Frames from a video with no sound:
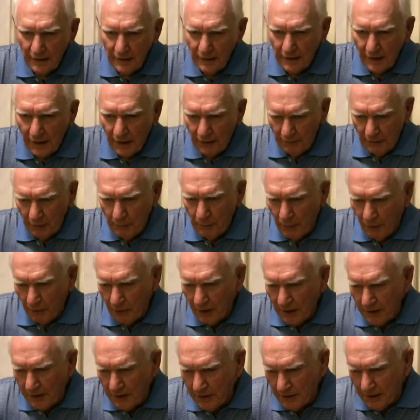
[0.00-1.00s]
I
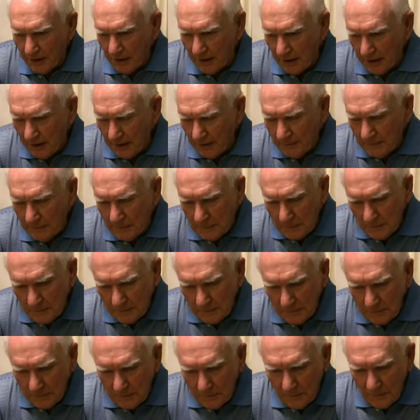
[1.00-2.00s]
reported to the
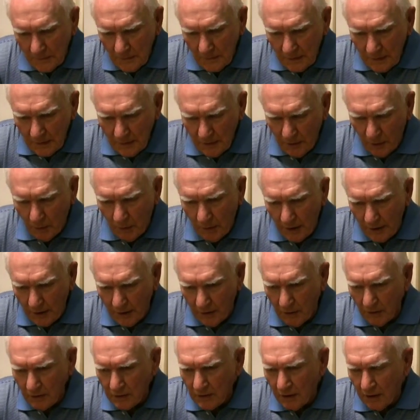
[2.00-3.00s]
Nowata,
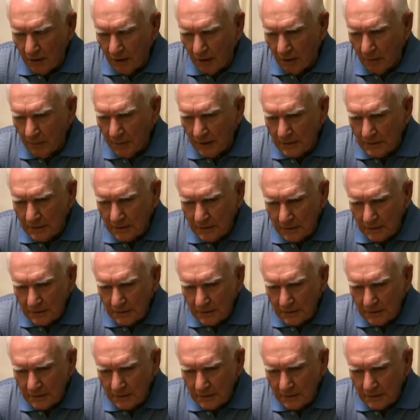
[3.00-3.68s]
Oklahoma,